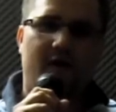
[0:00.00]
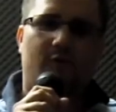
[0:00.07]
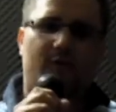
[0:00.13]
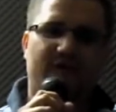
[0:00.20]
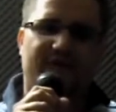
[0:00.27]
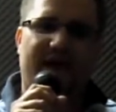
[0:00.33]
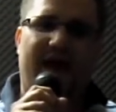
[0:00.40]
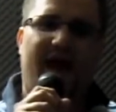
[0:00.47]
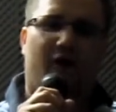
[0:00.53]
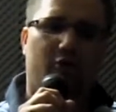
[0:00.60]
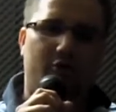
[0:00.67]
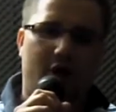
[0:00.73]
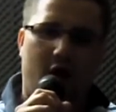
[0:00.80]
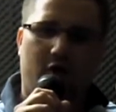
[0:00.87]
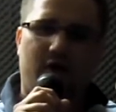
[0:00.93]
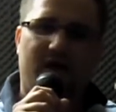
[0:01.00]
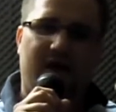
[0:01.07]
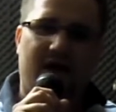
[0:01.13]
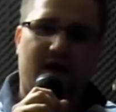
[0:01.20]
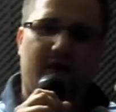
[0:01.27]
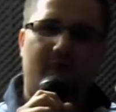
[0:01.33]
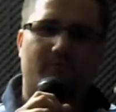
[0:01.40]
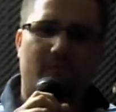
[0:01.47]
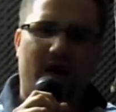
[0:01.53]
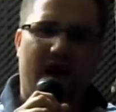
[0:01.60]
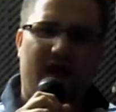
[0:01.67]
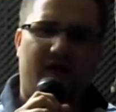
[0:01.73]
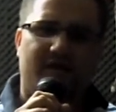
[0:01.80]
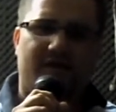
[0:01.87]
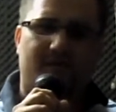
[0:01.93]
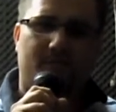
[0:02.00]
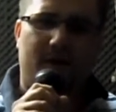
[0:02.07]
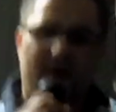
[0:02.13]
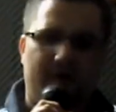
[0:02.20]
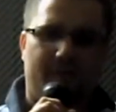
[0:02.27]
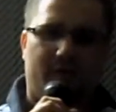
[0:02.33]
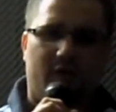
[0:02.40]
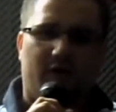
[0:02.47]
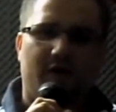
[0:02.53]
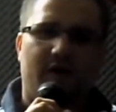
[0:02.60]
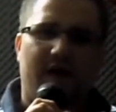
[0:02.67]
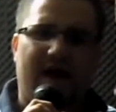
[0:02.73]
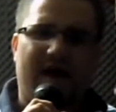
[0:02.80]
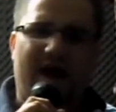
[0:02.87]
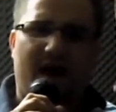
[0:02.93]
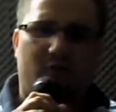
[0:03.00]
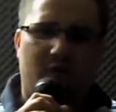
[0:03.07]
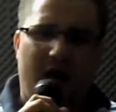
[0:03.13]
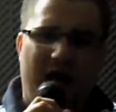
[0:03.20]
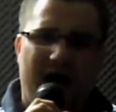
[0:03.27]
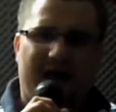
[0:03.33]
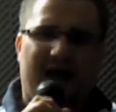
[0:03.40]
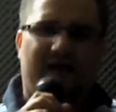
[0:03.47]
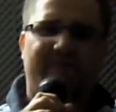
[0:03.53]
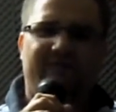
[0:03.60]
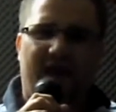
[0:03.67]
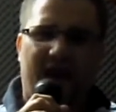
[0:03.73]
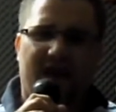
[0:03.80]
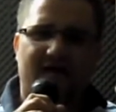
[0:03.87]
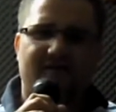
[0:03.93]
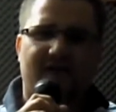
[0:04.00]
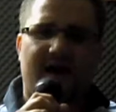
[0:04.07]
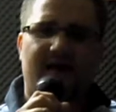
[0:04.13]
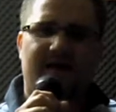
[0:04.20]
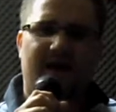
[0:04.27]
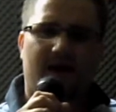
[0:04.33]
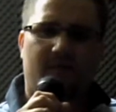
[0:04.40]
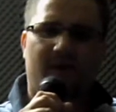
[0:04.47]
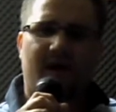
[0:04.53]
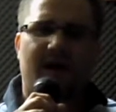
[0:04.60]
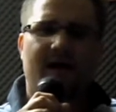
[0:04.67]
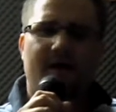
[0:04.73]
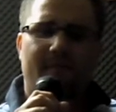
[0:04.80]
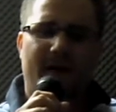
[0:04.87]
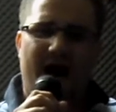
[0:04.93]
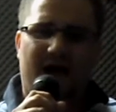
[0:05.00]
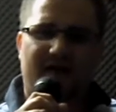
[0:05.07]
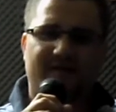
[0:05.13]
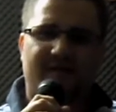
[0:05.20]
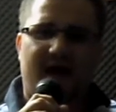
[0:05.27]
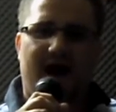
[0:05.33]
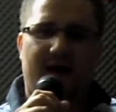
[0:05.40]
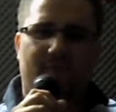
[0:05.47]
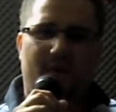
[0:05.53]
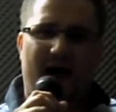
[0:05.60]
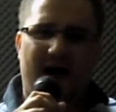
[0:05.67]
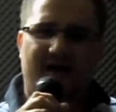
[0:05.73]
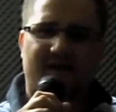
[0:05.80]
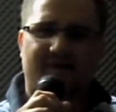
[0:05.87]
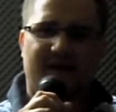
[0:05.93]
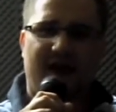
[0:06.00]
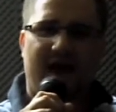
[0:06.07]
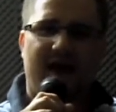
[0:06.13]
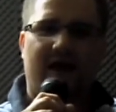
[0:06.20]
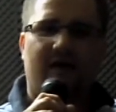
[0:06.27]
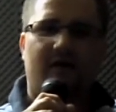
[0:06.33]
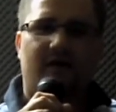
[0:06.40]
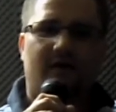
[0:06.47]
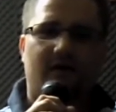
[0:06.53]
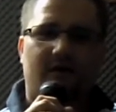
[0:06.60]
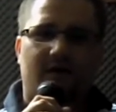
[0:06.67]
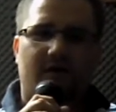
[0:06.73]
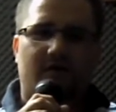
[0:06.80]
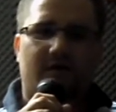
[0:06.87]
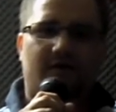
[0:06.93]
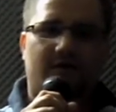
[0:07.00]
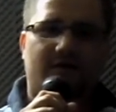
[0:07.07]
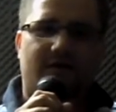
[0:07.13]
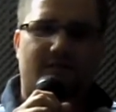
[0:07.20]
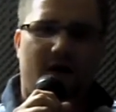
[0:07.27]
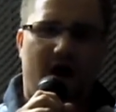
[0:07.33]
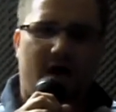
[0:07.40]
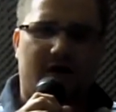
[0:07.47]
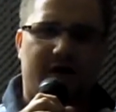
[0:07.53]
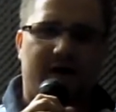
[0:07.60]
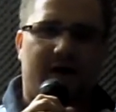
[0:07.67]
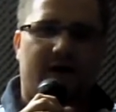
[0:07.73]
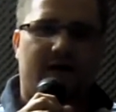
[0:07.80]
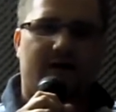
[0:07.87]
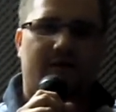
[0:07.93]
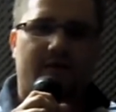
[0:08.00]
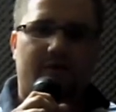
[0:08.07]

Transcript: We say hell no to killing innocent people in Iraq, Afghanistan, Yemen, Palestine, Pakistan, Somalia,